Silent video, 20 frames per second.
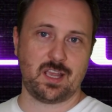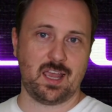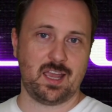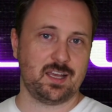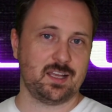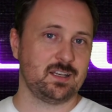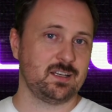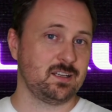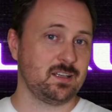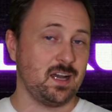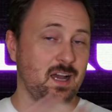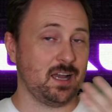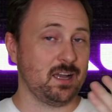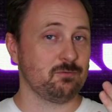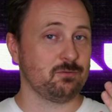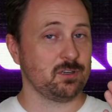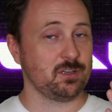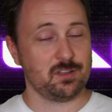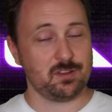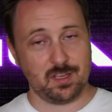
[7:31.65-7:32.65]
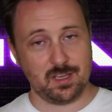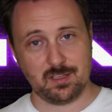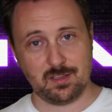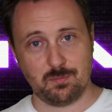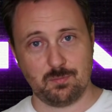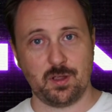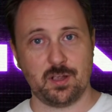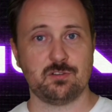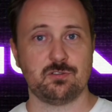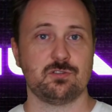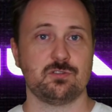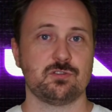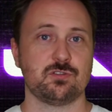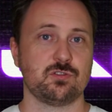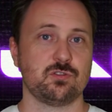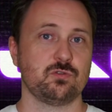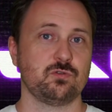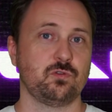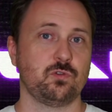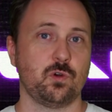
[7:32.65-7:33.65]
And I want to thank the patrons
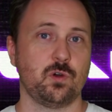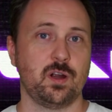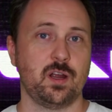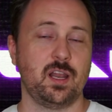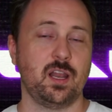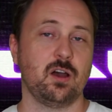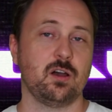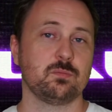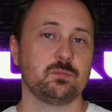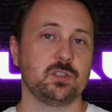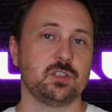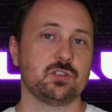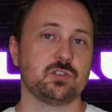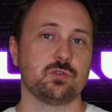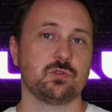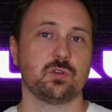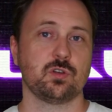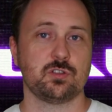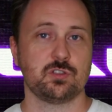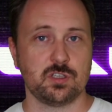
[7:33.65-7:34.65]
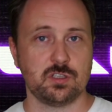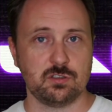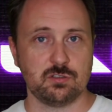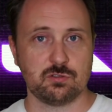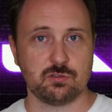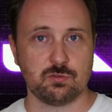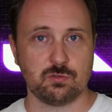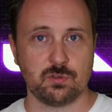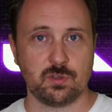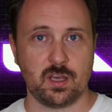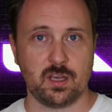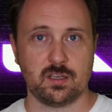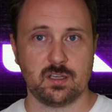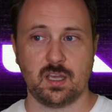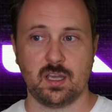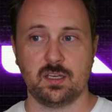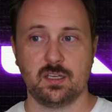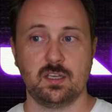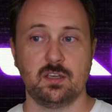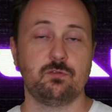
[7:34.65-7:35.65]
for allowing me to continue to do that.
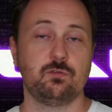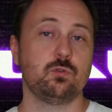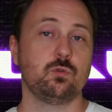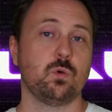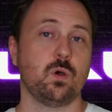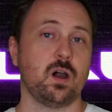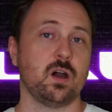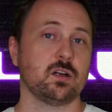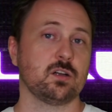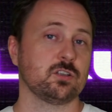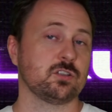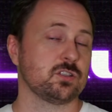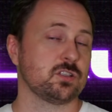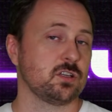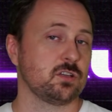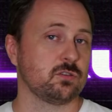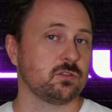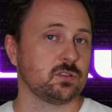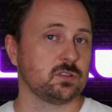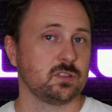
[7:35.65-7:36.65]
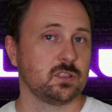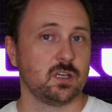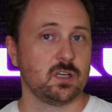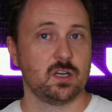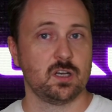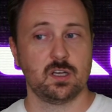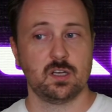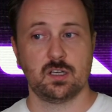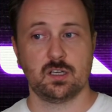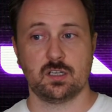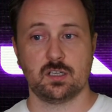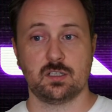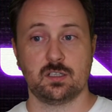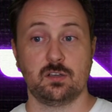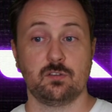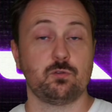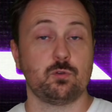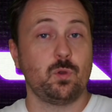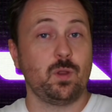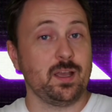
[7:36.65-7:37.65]
And if you are considering,
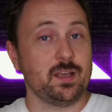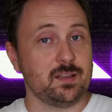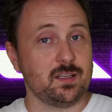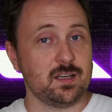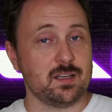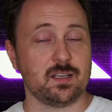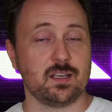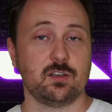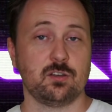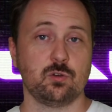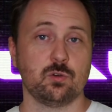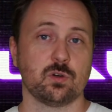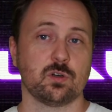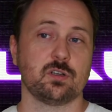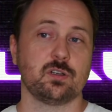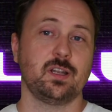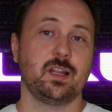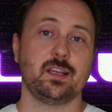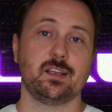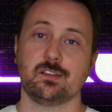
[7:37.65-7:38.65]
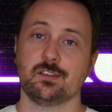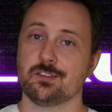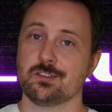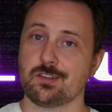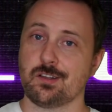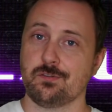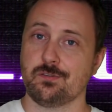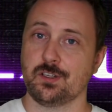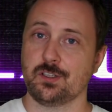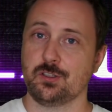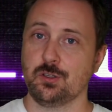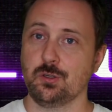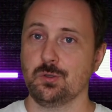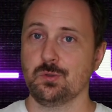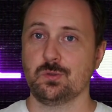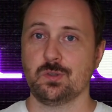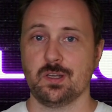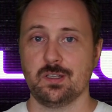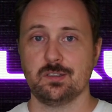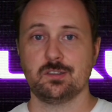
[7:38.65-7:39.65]
if you like that and you are liking the stuff I do,
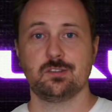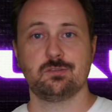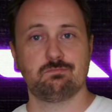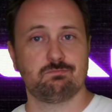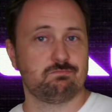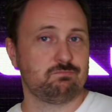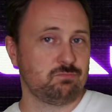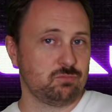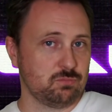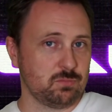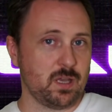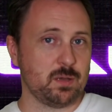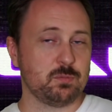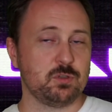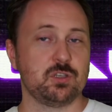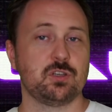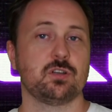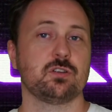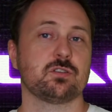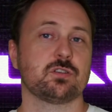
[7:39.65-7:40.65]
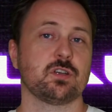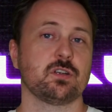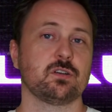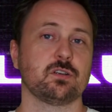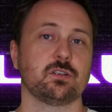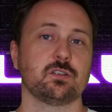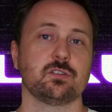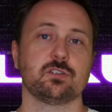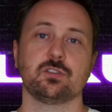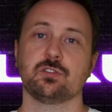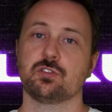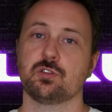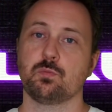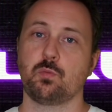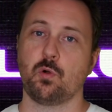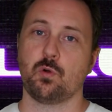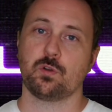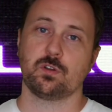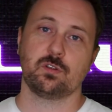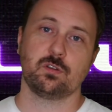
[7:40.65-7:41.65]
then maybe consider
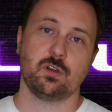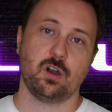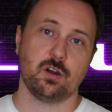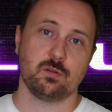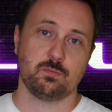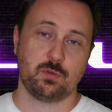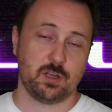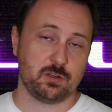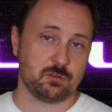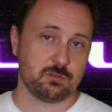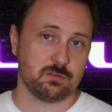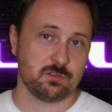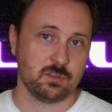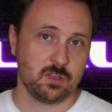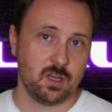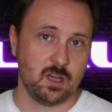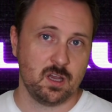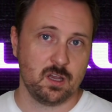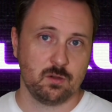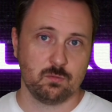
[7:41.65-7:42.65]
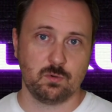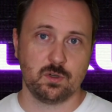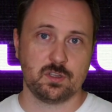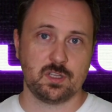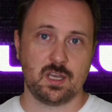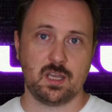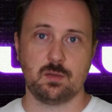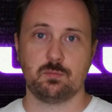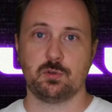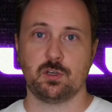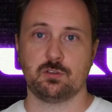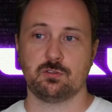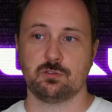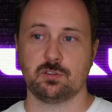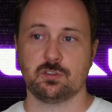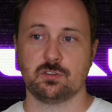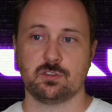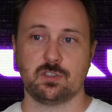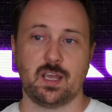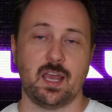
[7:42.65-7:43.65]
supporting on Patreon with a
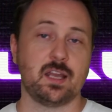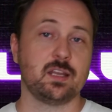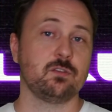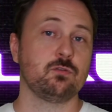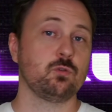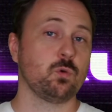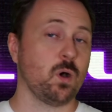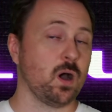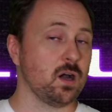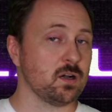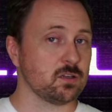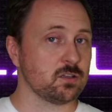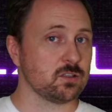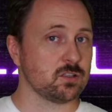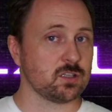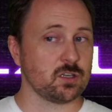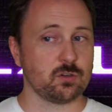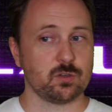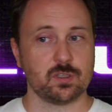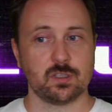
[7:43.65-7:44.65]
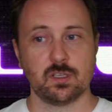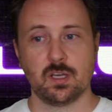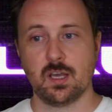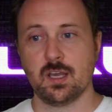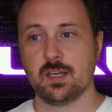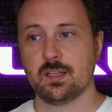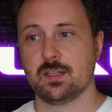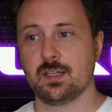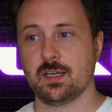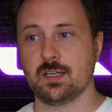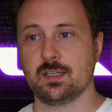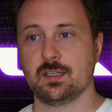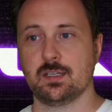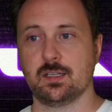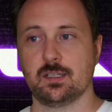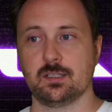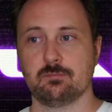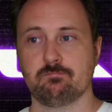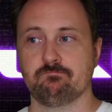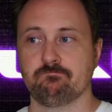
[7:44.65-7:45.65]
patronage. And if you are considering,
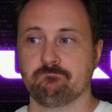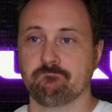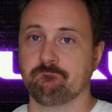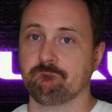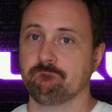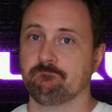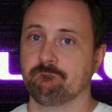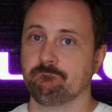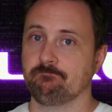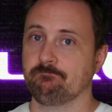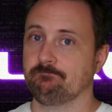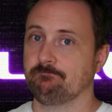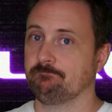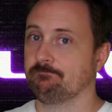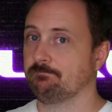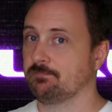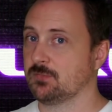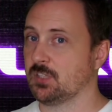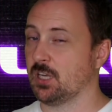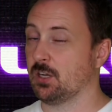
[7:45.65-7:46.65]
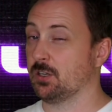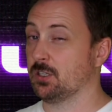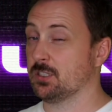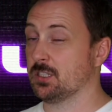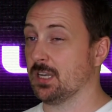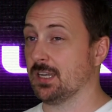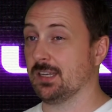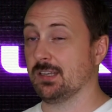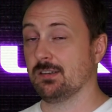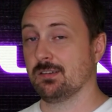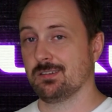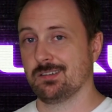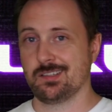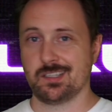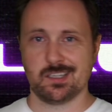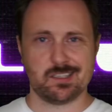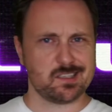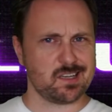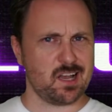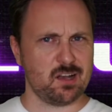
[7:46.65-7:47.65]
then there's a
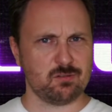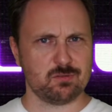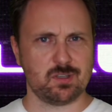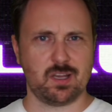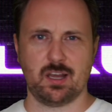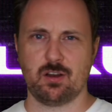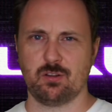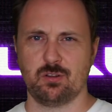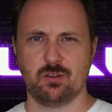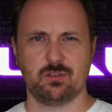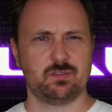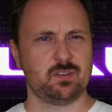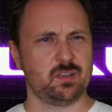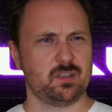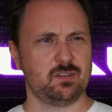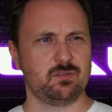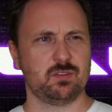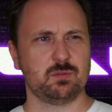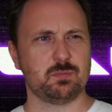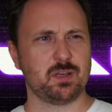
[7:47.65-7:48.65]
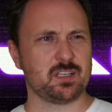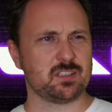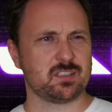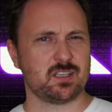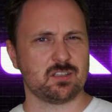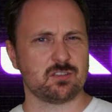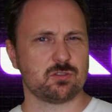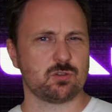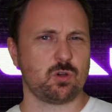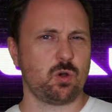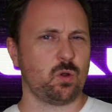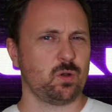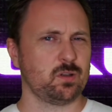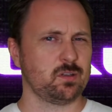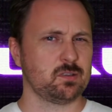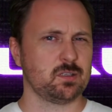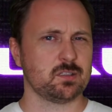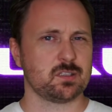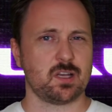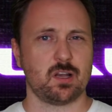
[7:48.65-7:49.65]
discount. I don't know if that even makes sense to call it a
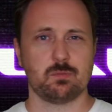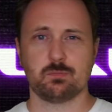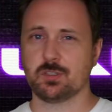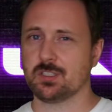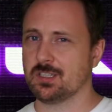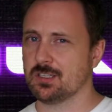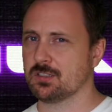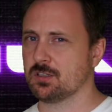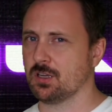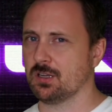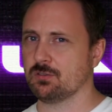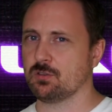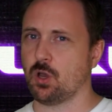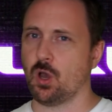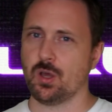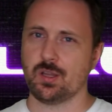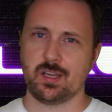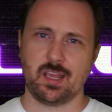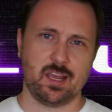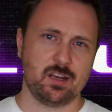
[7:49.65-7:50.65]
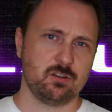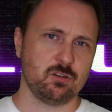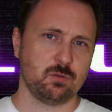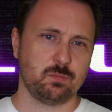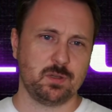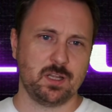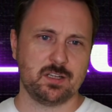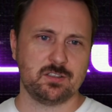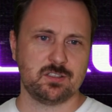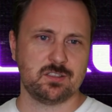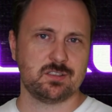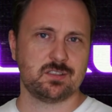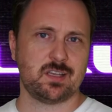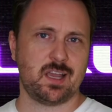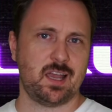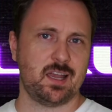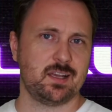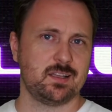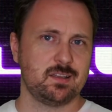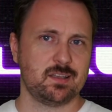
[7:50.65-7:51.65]
discount, but discount on annual pledges,
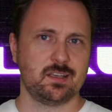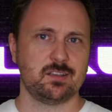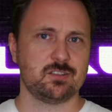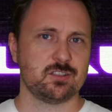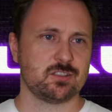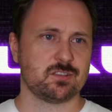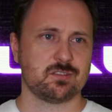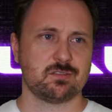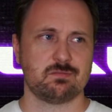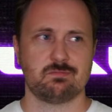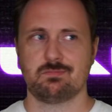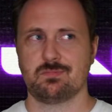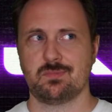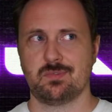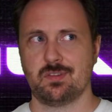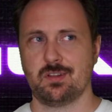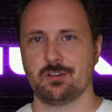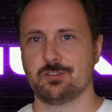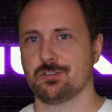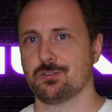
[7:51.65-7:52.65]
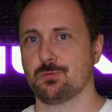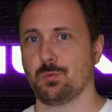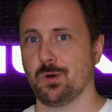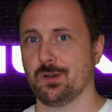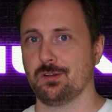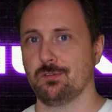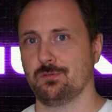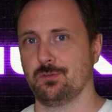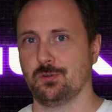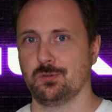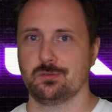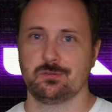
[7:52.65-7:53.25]
and they're just wonderful.